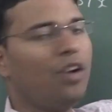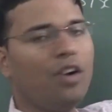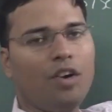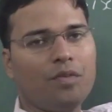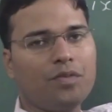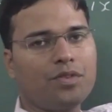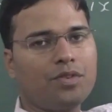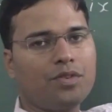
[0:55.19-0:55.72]

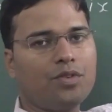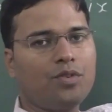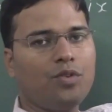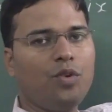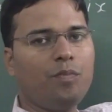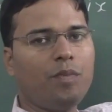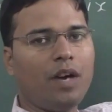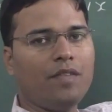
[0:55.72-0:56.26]
of
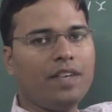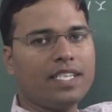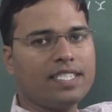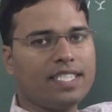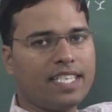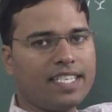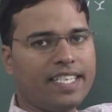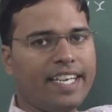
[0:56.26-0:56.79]
2 power
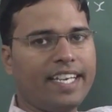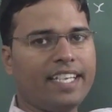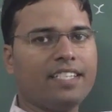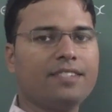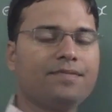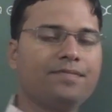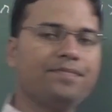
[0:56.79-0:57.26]
16.